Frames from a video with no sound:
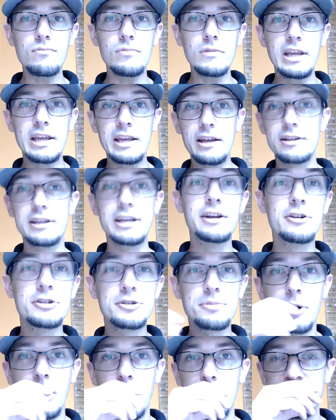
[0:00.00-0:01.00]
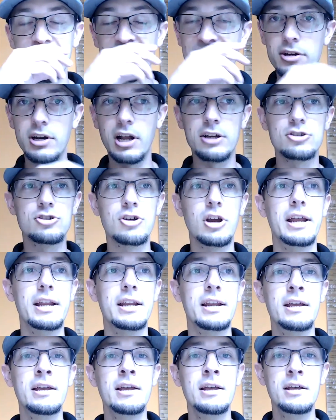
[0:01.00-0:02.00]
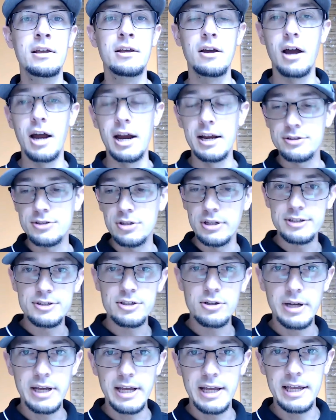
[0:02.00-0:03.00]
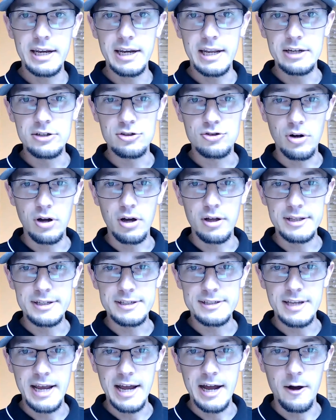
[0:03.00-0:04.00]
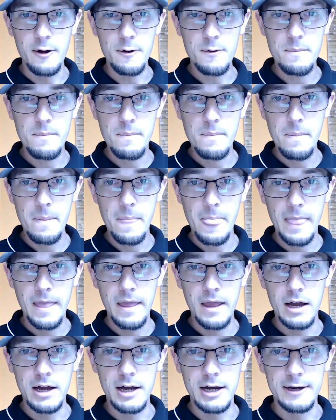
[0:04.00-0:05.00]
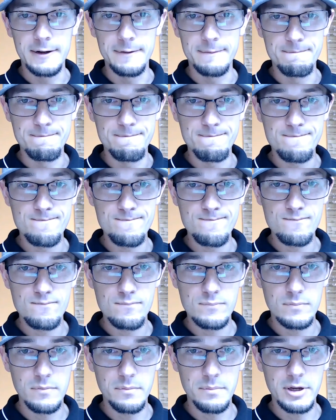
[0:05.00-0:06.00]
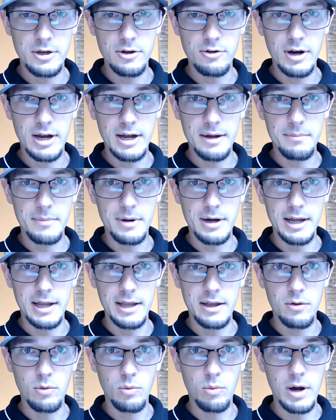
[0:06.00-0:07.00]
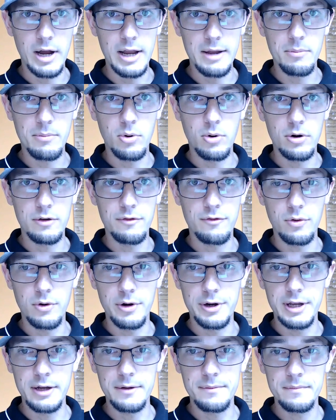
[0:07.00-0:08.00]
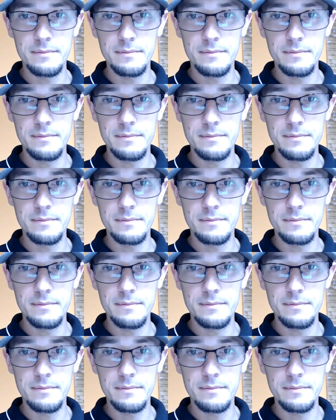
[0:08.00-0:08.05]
years probably if you're not trained. All right, so let's go ahead and draw this out. Let me grab my whiteboard for you.